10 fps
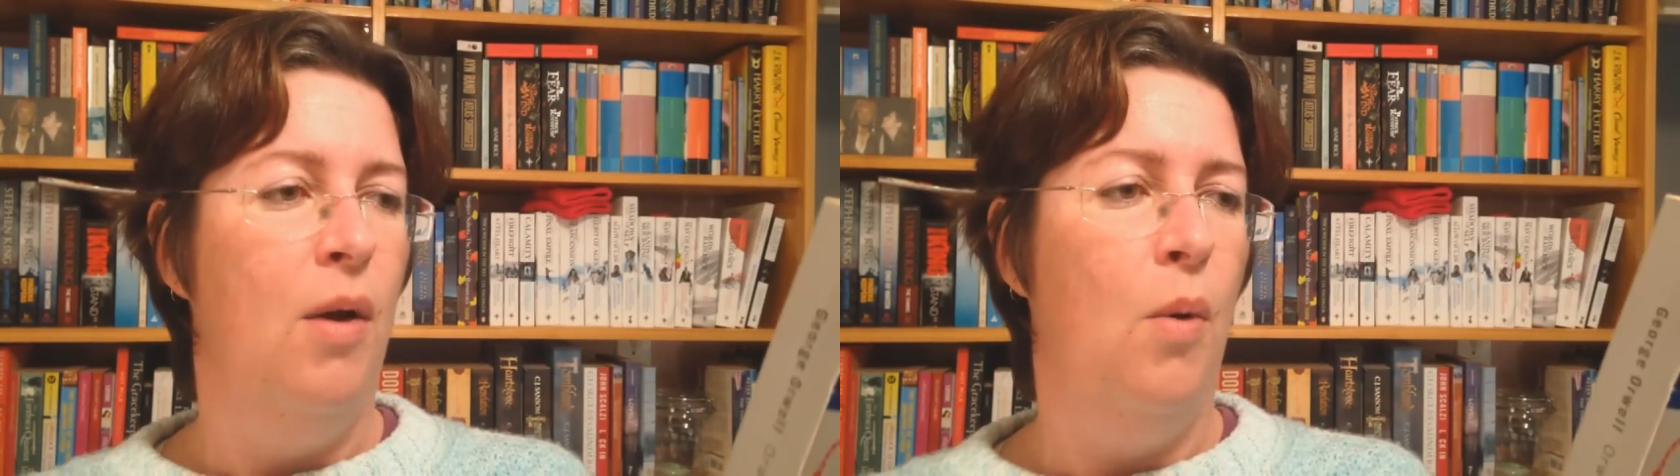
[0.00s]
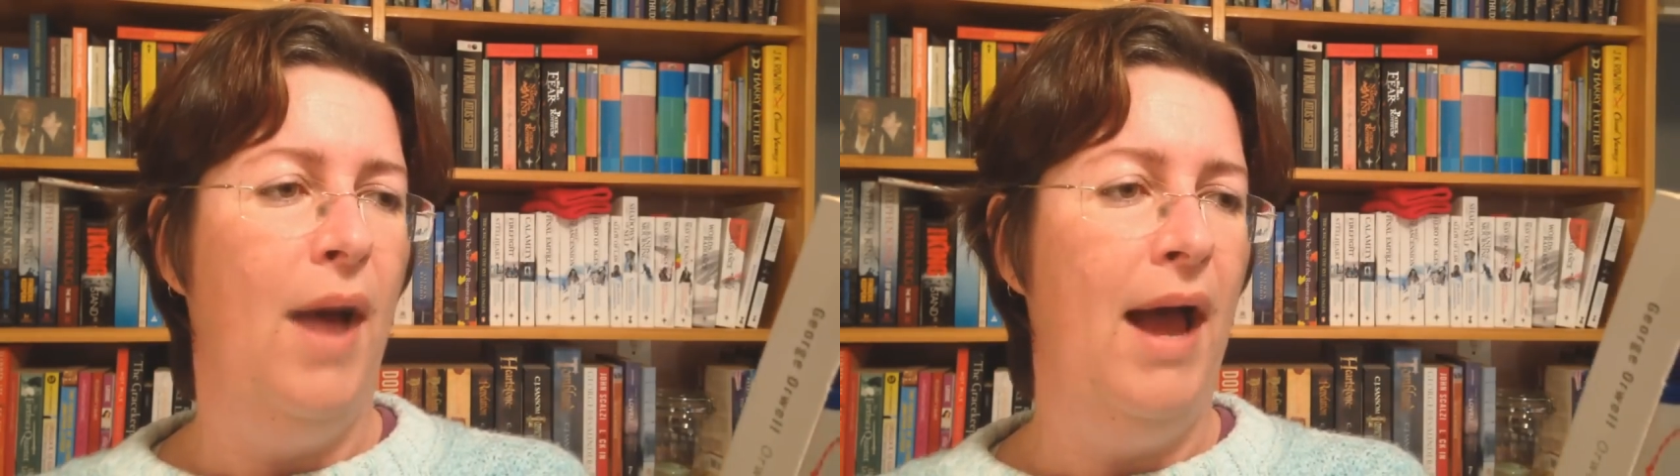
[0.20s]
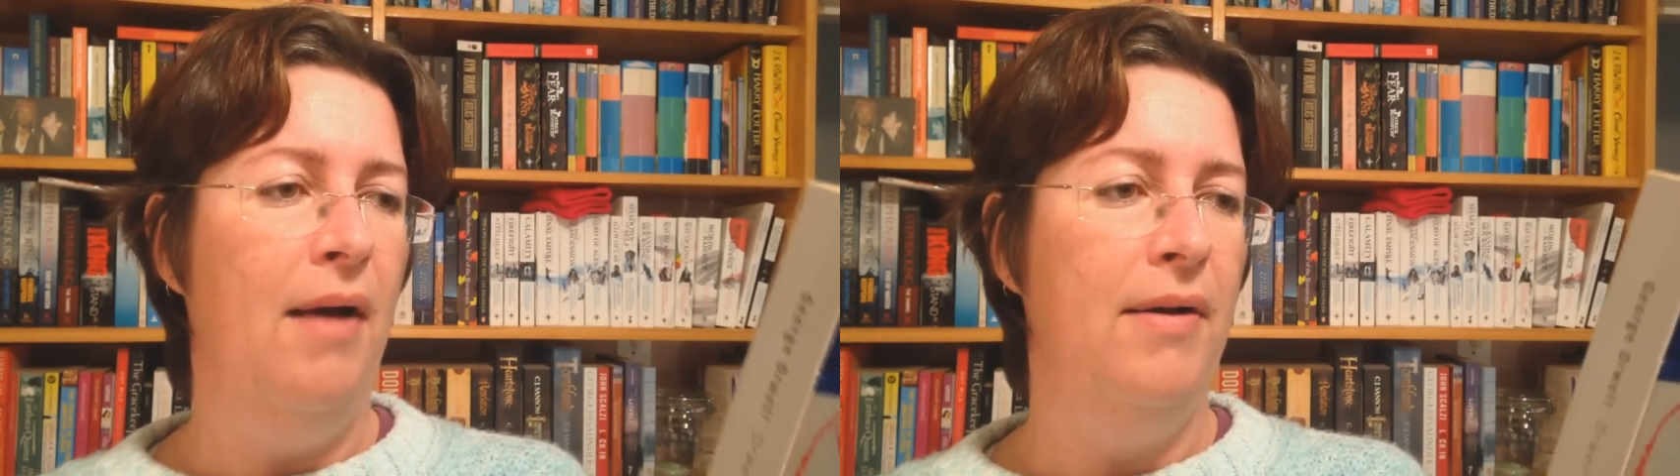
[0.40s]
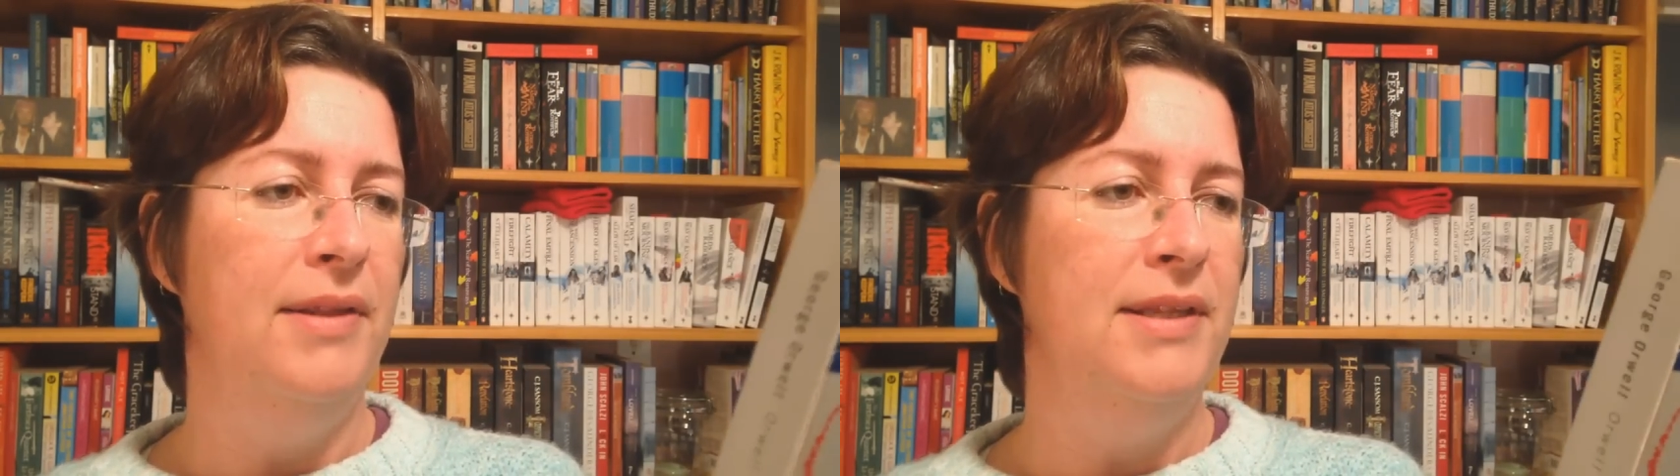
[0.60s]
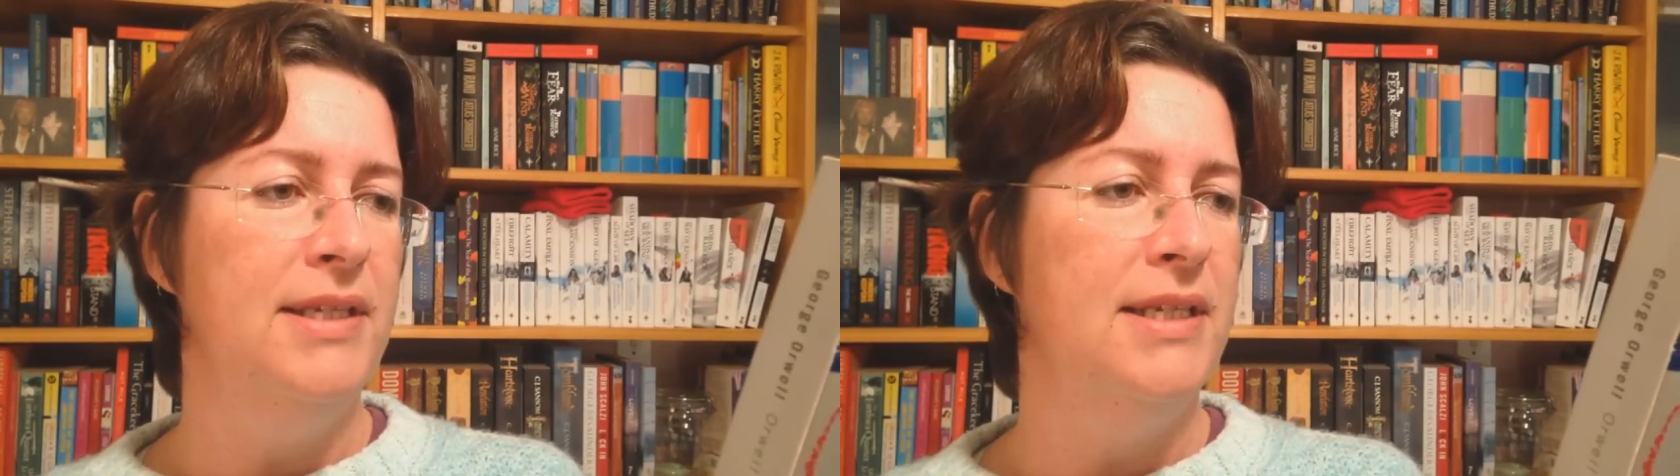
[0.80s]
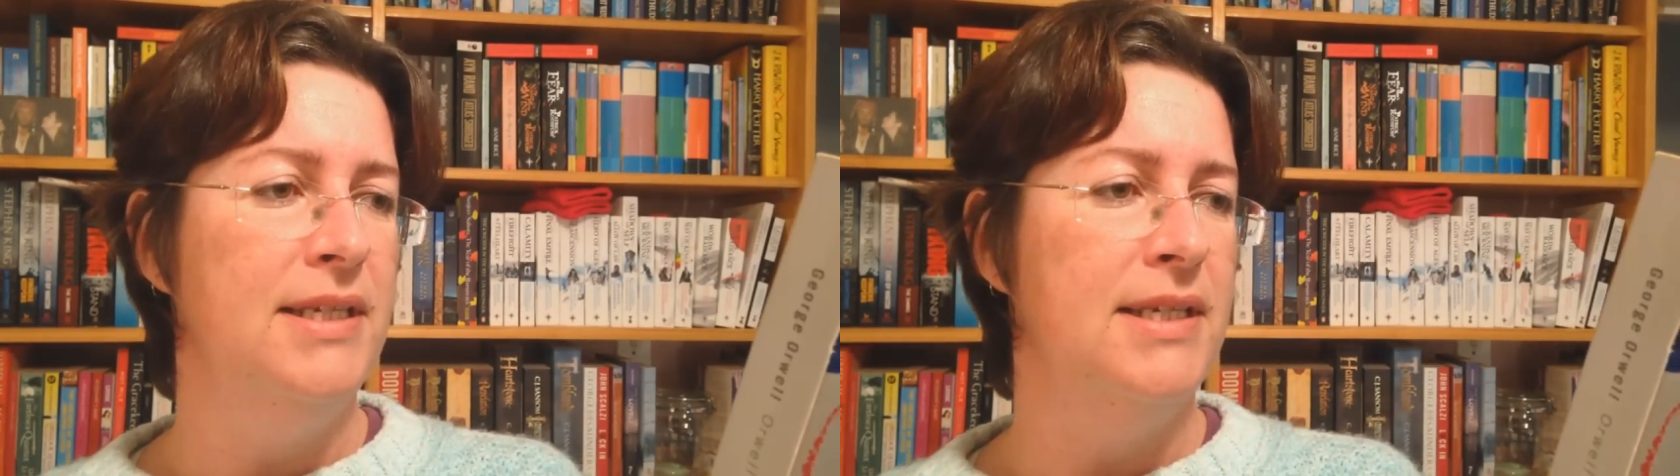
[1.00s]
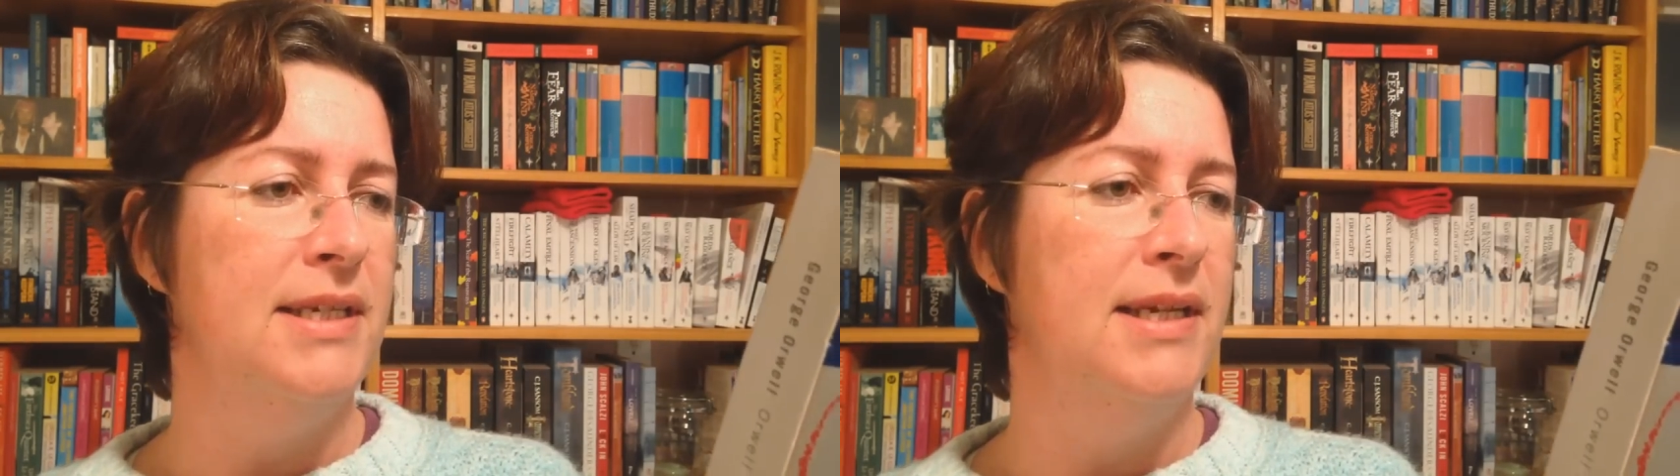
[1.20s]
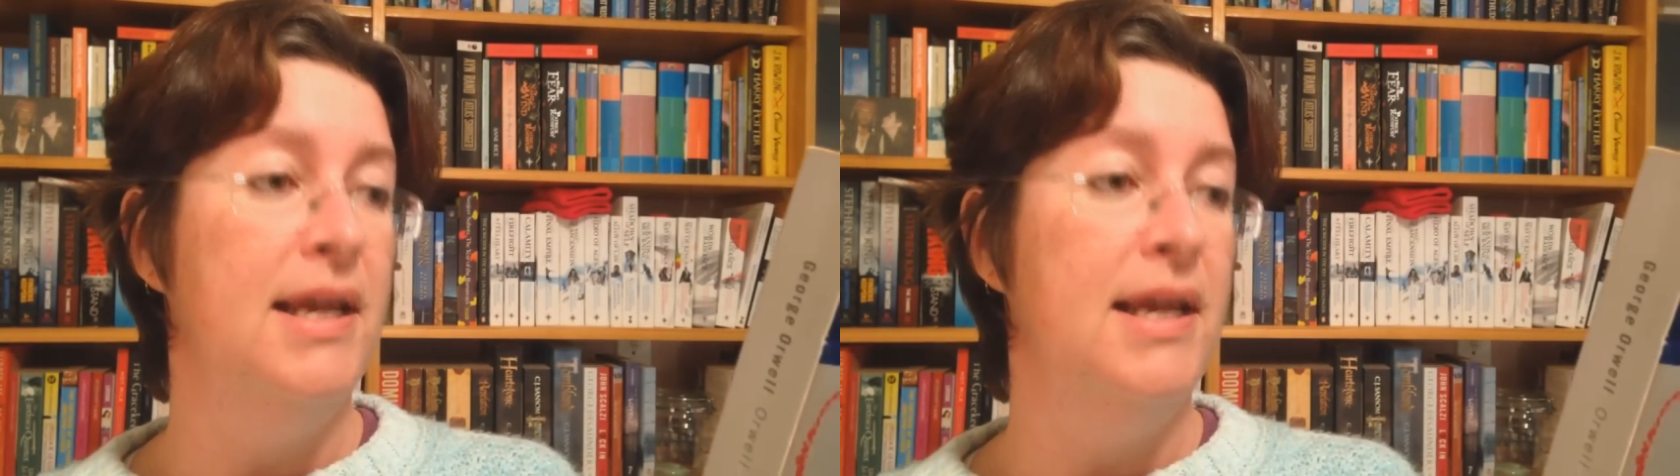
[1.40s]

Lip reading: Wow, this is,